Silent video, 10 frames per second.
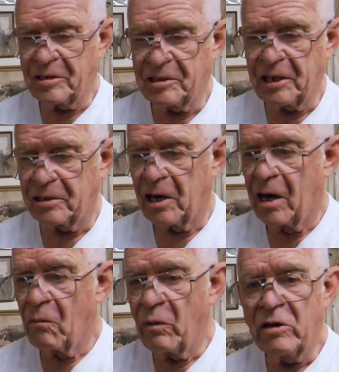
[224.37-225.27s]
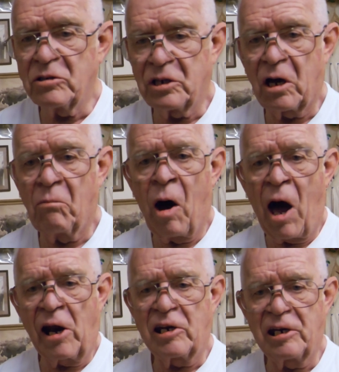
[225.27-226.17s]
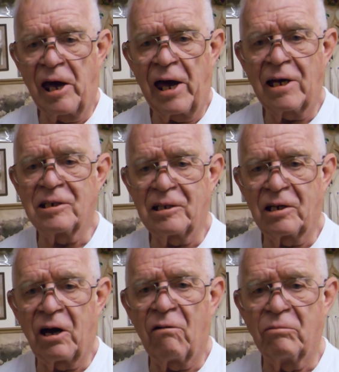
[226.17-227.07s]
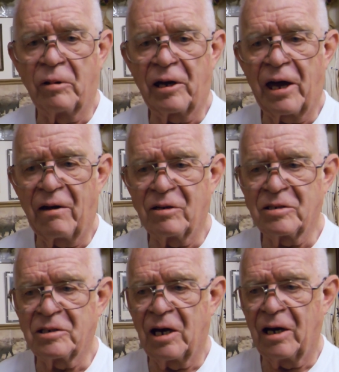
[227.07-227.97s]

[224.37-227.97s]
She says, we use the commodity eggs that the government gave us